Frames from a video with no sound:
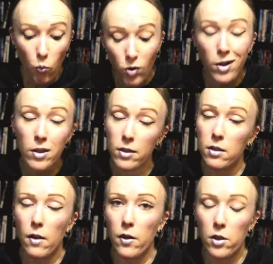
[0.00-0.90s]
really this
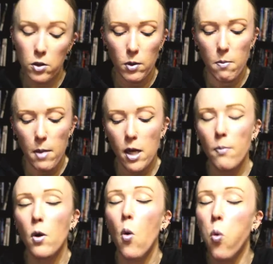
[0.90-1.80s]
has nothing to do with the
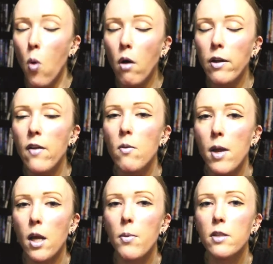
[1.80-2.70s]
makeup. The quality of the
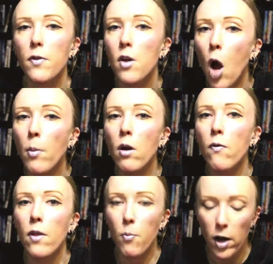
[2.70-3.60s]
makeup is
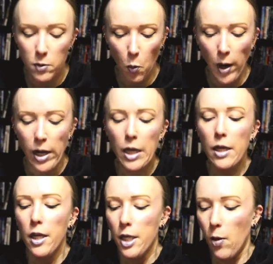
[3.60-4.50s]
phenomenal for the price point.
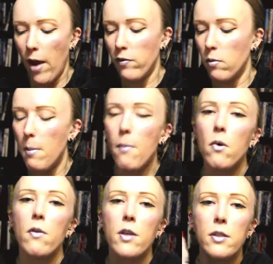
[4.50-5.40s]
You have to
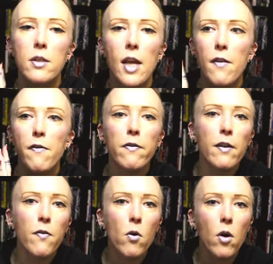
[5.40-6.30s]
remember this is a
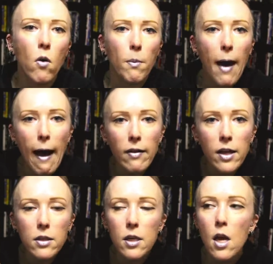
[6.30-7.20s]
$54
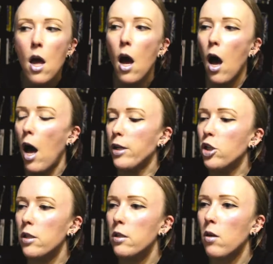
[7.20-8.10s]
palette. I
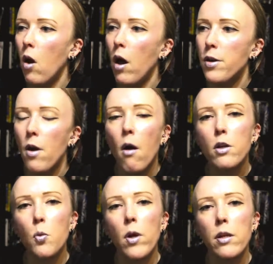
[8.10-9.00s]
just saw a
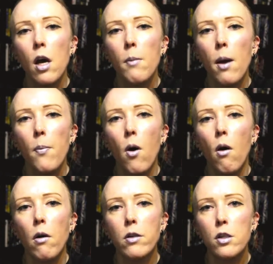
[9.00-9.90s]
NARS one come up
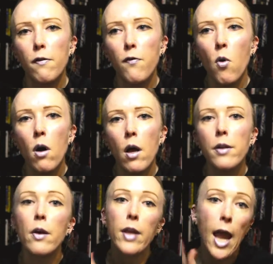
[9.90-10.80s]
on
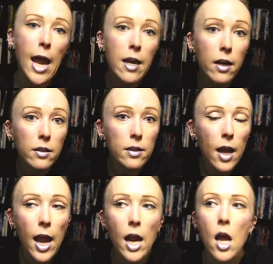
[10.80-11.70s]
Sephora, now Canada
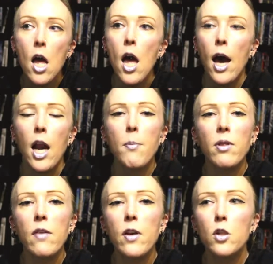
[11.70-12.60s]
today, and I
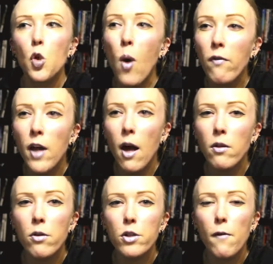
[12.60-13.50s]
believe it has 12
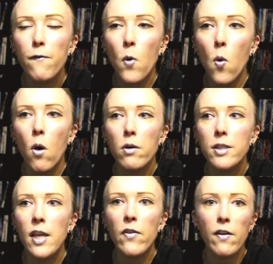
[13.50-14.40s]
colors for
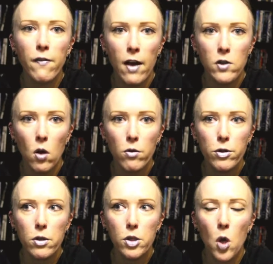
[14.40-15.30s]

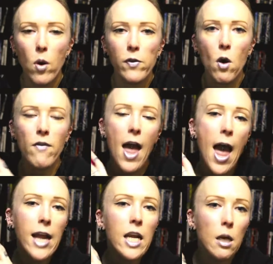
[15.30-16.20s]
$75. So if you have
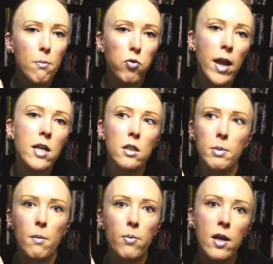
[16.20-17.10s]
any complaints
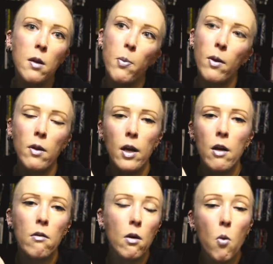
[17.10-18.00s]
about the
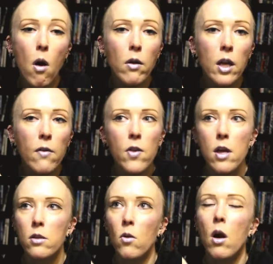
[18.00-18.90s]
blendability or the quality of
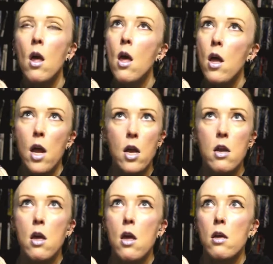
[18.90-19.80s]
this or
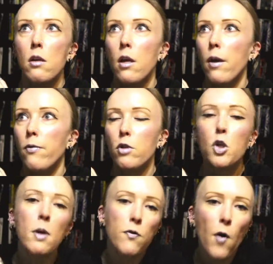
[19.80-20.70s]
it uh, there's
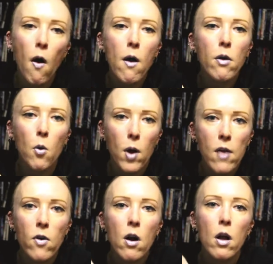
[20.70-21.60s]
too much fallout or
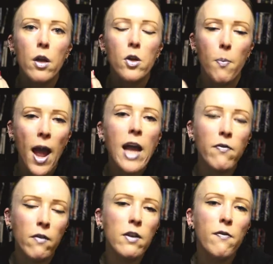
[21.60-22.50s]
whatever, you're
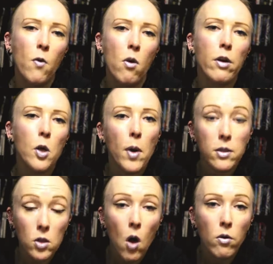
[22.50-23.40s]
paying 54
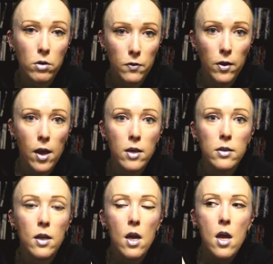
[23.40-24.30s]
US dollars for
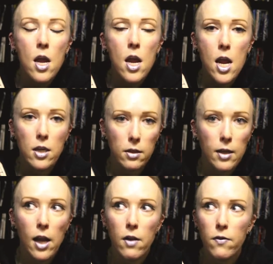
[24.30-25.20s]
this
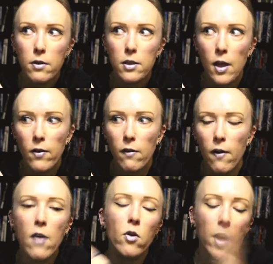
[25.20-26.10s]
instead of
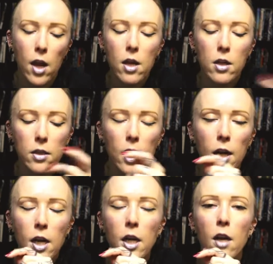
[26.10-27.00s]
75 okay it is
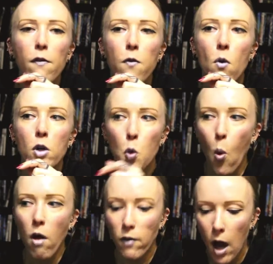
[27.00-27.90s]
Canadian for
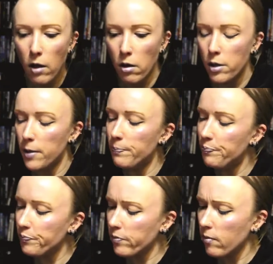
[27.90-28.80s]
12 colors
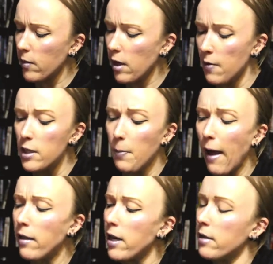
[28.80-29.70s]
and this
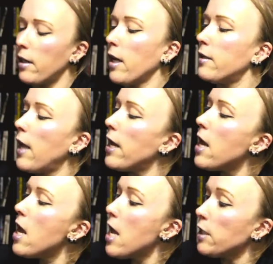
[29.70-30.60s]
palette is like I
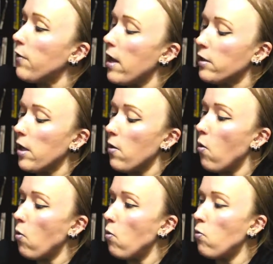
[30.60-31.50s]
said it's it's
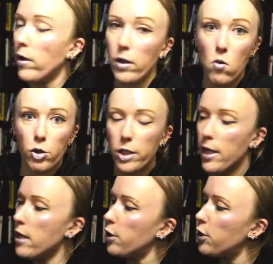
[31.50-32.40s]
really
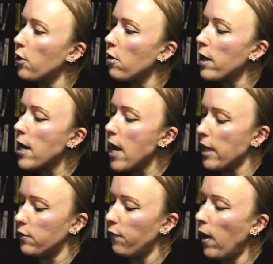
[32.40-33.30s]
gorgeous it's
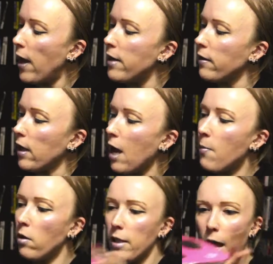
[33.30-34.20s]
sturdy it's fun the
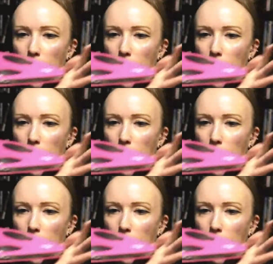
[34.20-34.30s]
eyeballs